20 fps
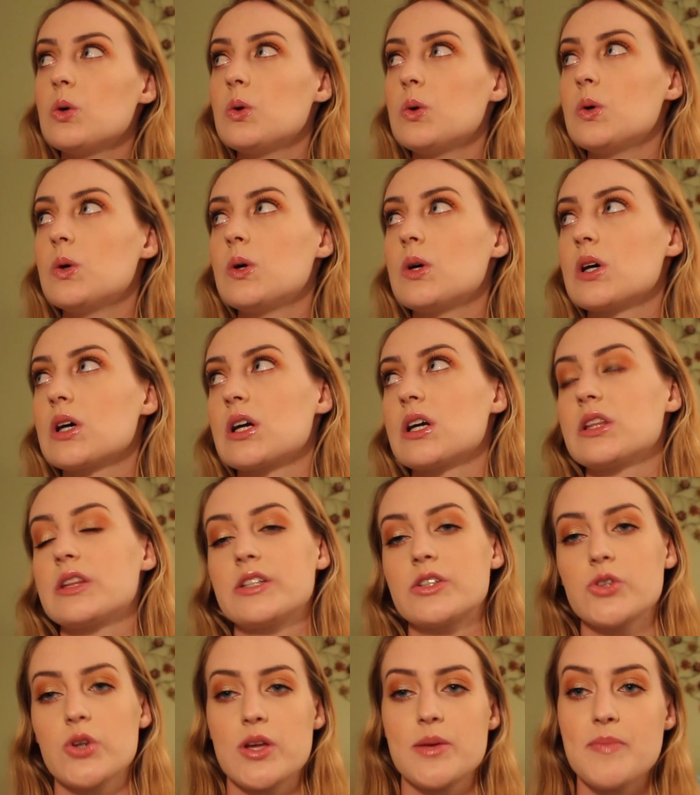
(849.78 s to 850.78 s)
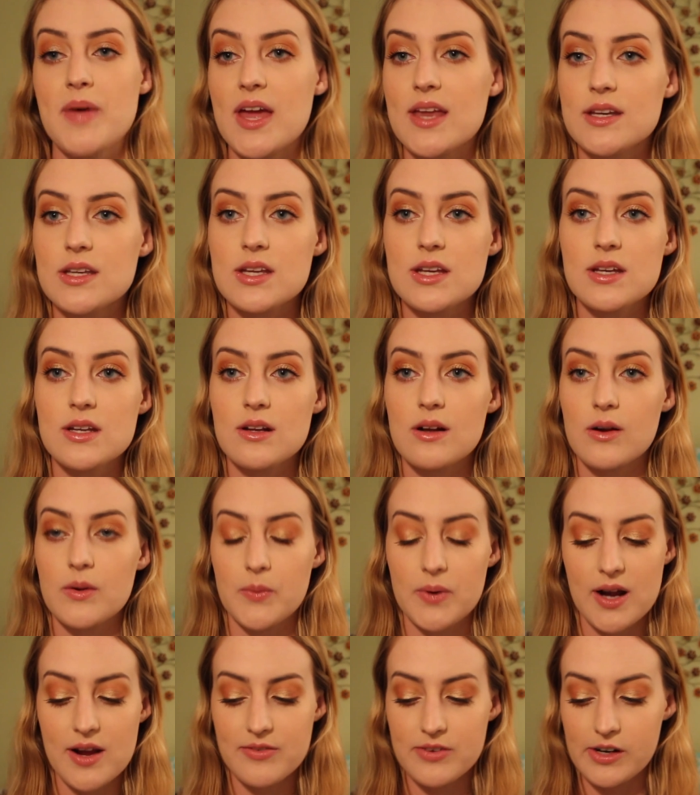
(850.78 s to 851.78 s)
or the dream ended, or
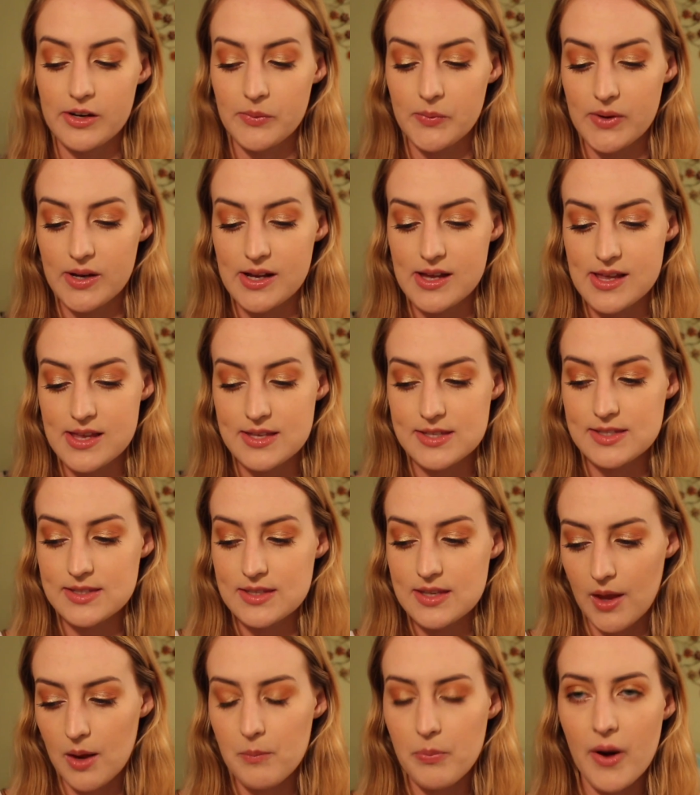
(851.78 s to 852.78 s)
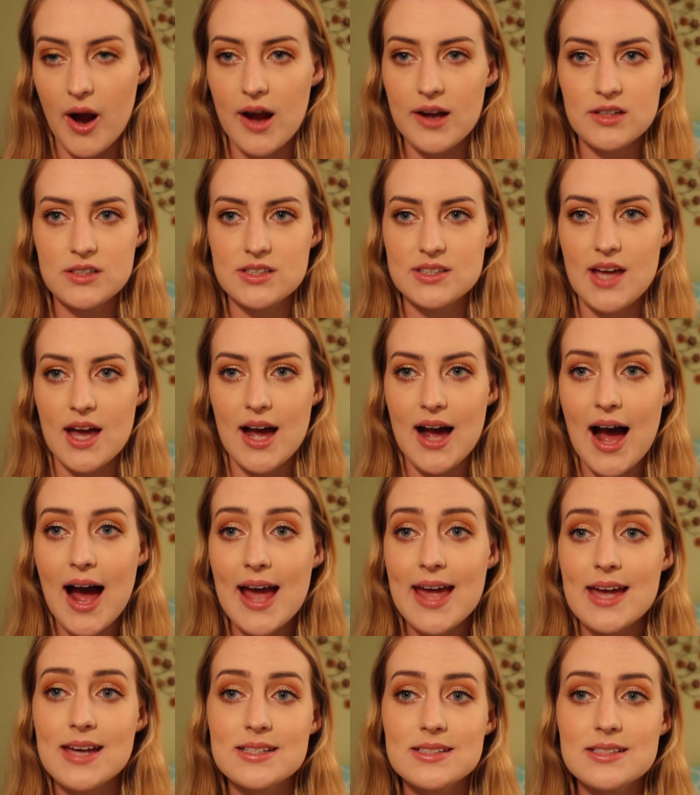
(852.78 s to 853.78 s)
whatever it was. And prior to that,
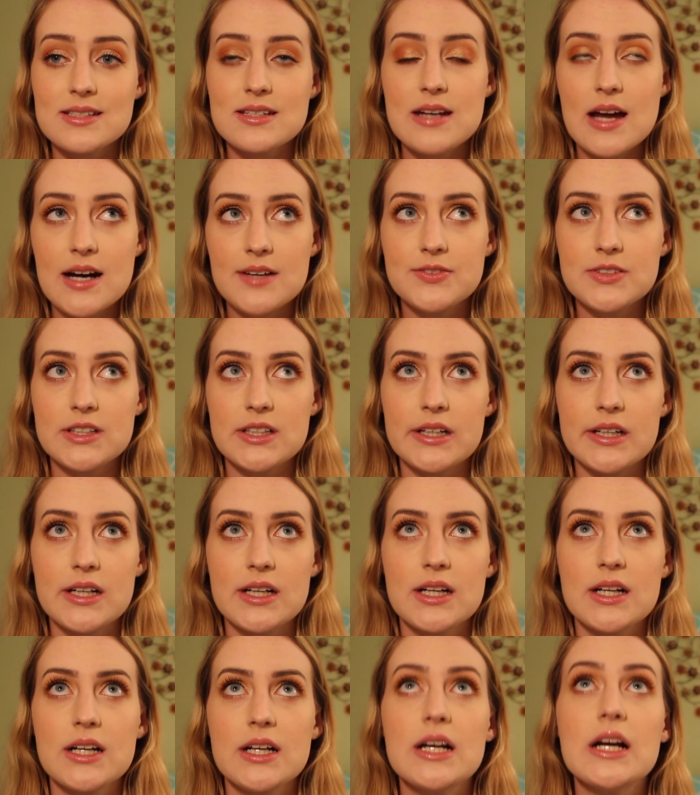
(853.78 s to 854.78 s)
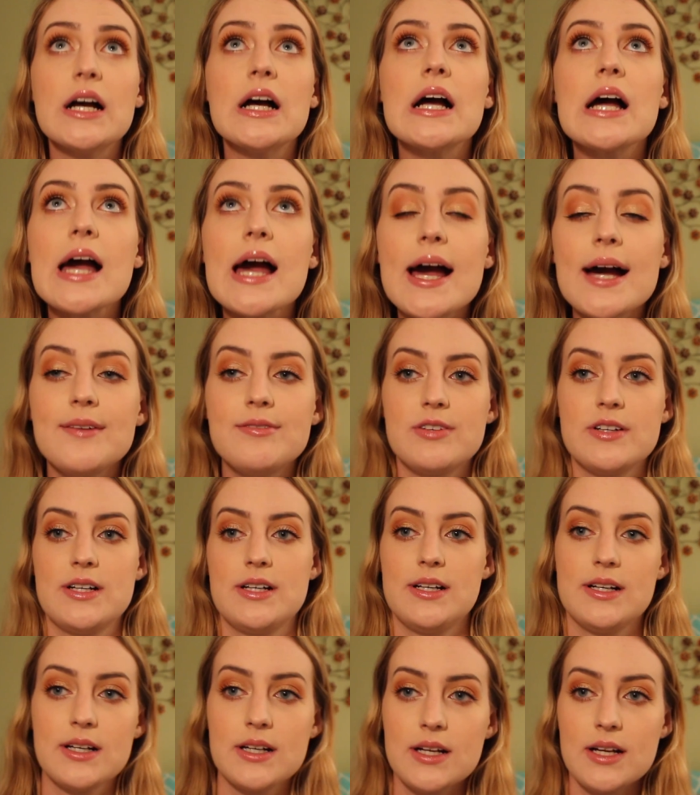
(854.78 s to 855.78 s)
I had never,
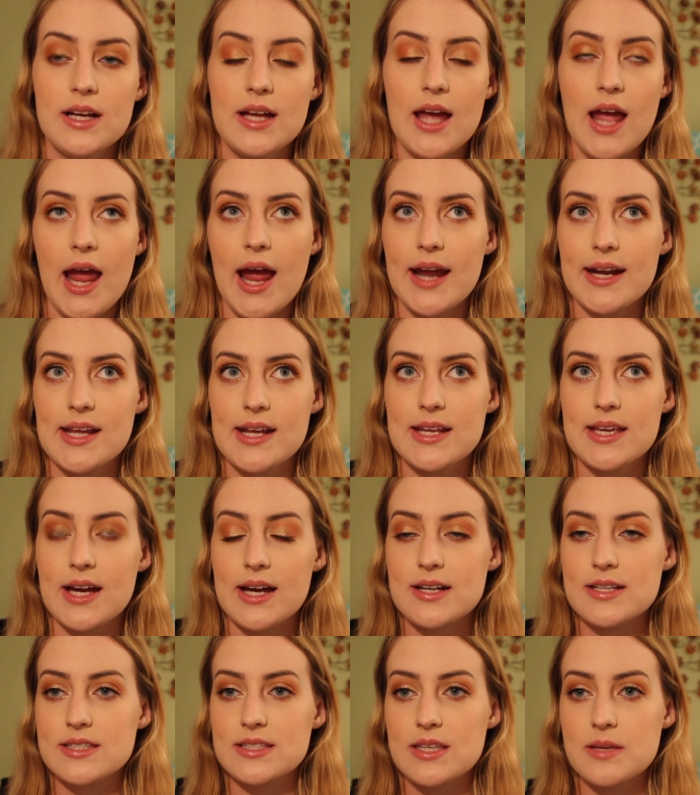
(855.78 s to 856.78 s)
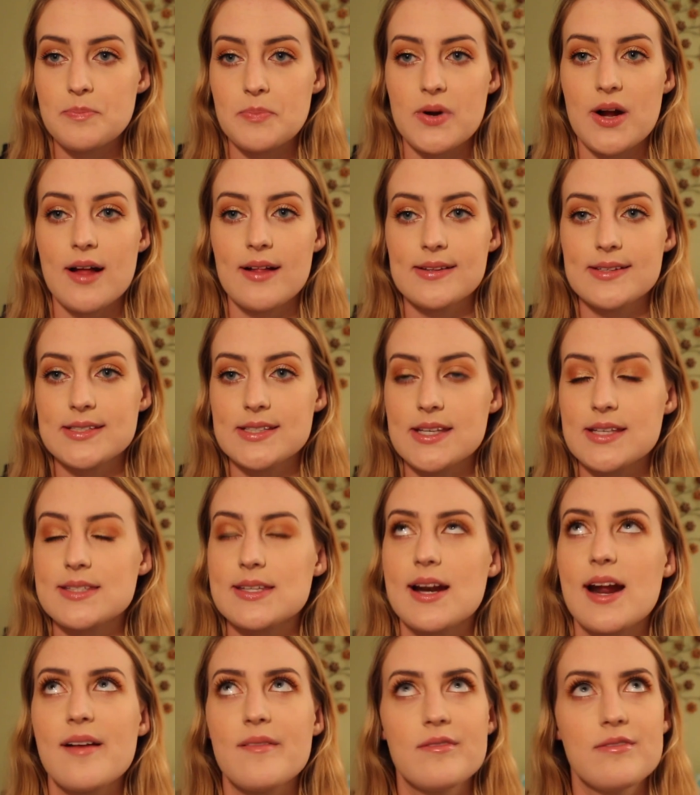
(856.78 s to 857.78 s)
ever had any kind of sleep
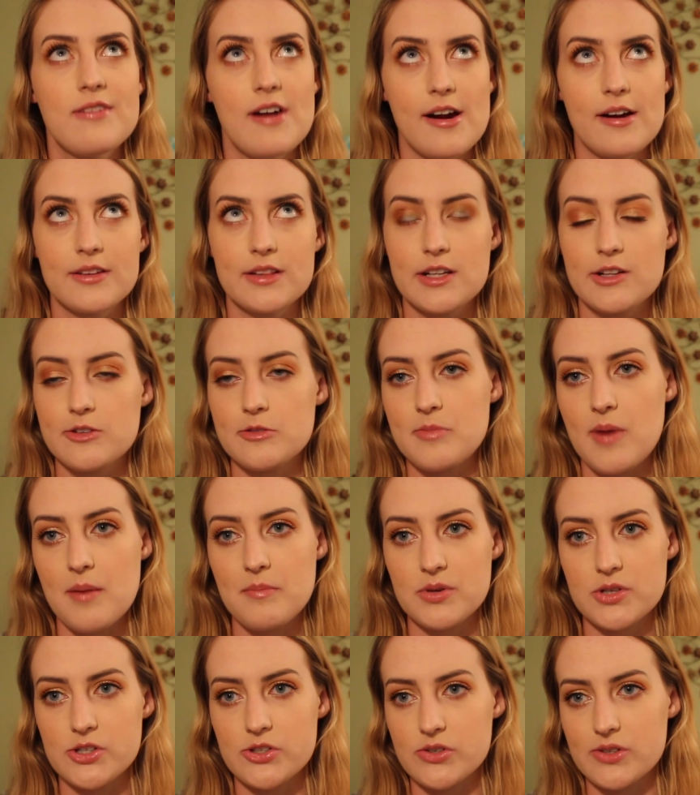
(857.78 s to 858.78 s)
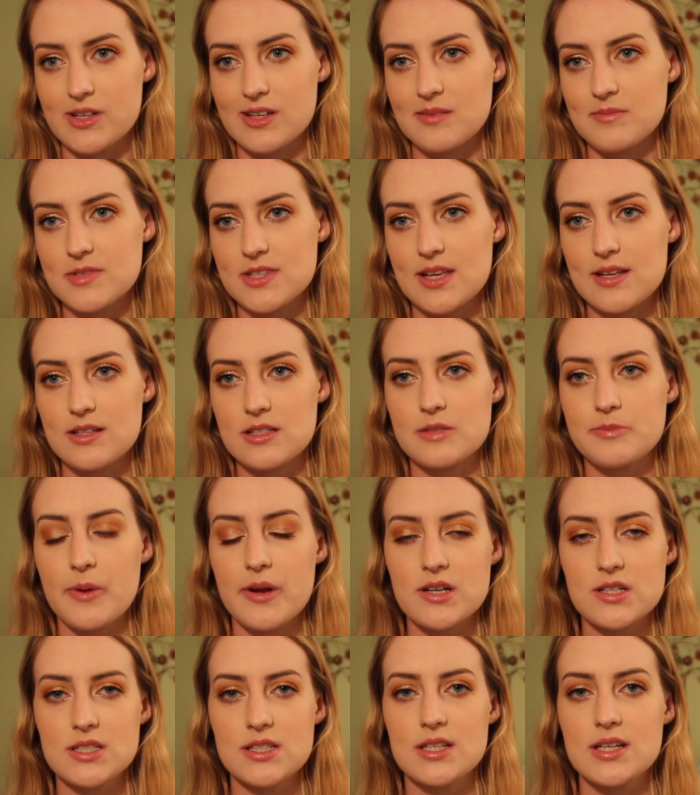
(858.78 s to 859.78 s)
paralysis, and I rarely remember dreams, and
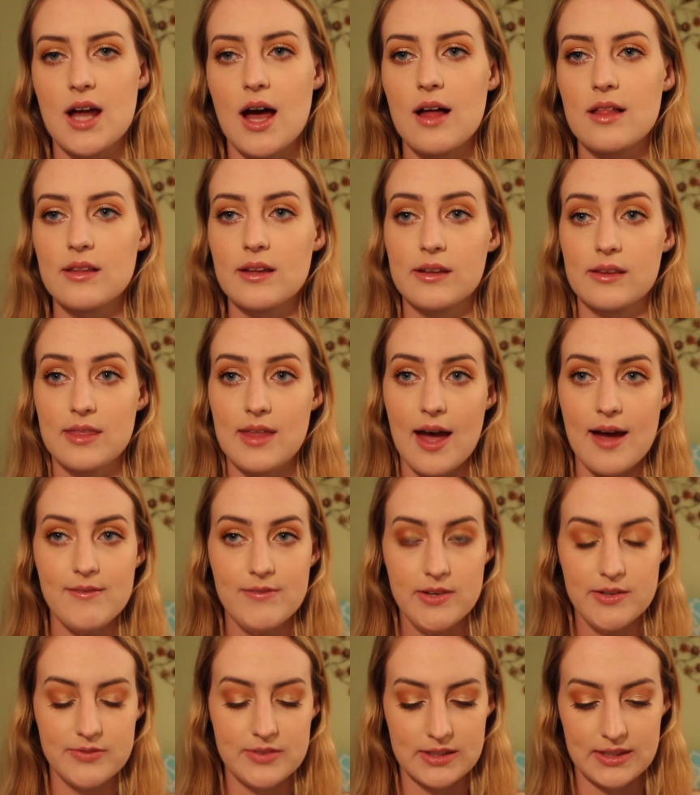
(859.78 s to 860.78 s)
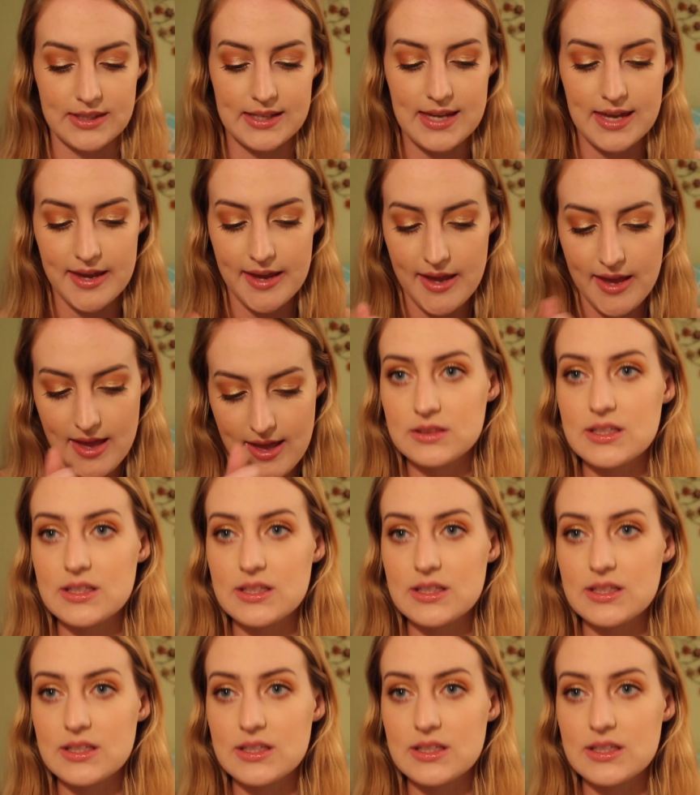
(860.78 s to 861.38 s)
especially not like that vividly.